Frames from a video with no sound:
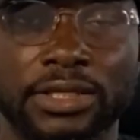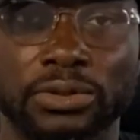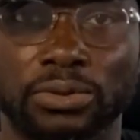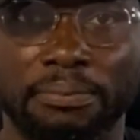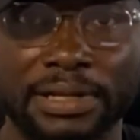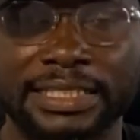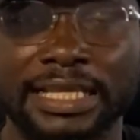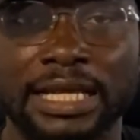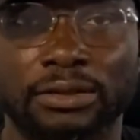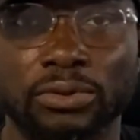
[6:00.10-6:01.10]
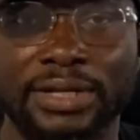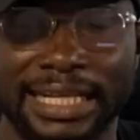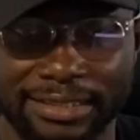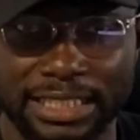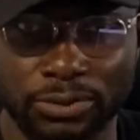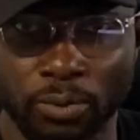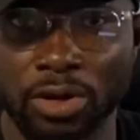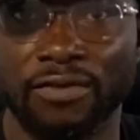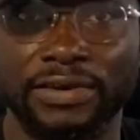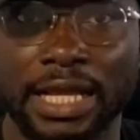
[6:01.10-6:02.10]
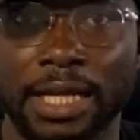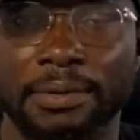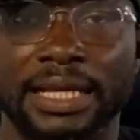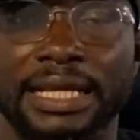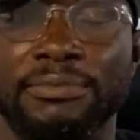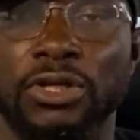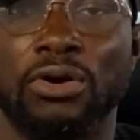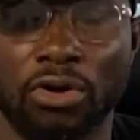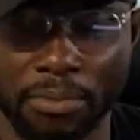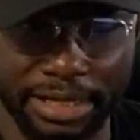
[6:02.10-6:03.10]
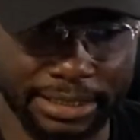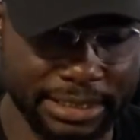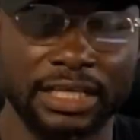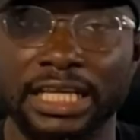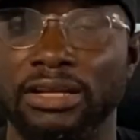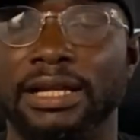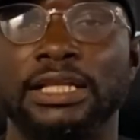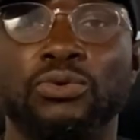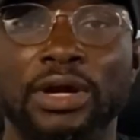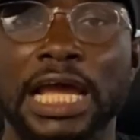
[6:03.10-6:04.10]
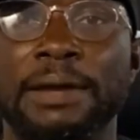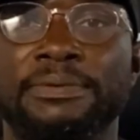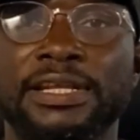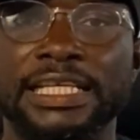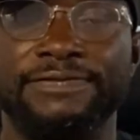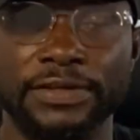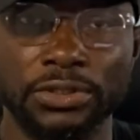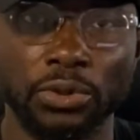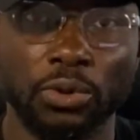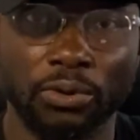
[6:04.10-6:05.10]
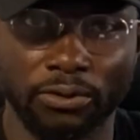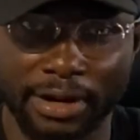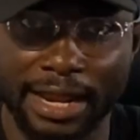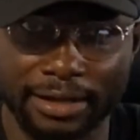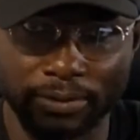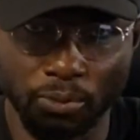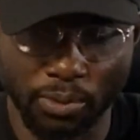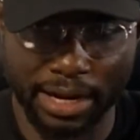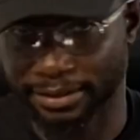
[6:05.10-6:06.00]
you, please include at least one of them in your comments in order to help this video rank well.